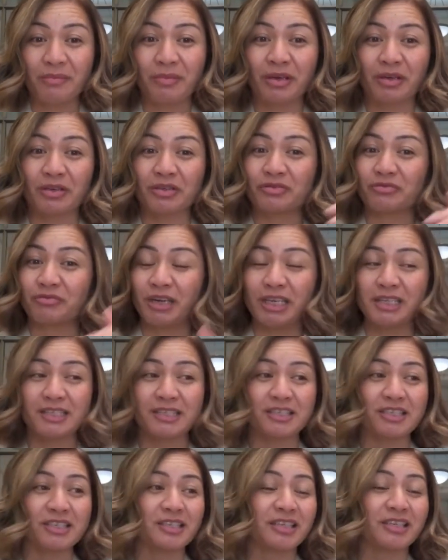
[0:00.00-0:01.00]
because
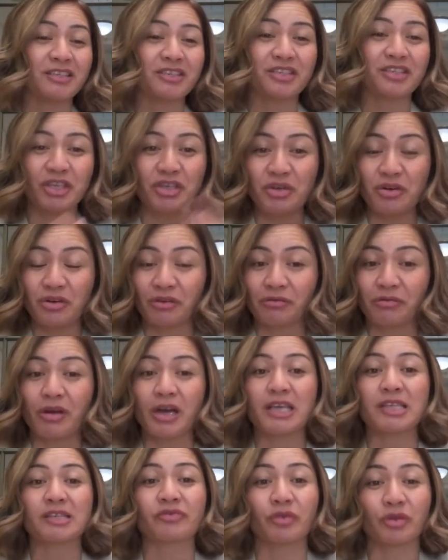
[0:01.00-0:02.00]
rents just continue to
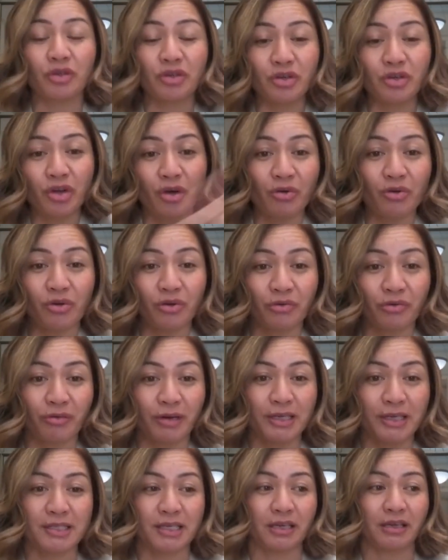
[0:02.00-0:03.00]
rise for no good
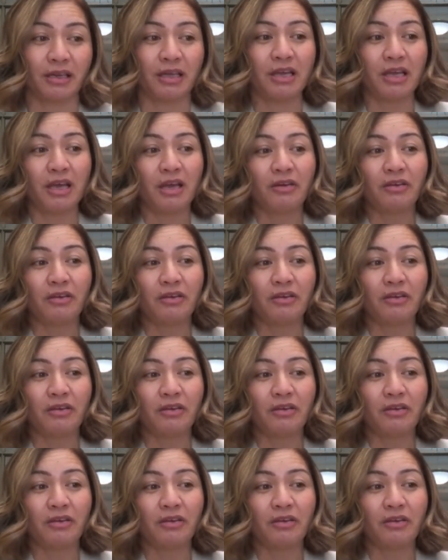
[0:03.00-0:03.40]
reason.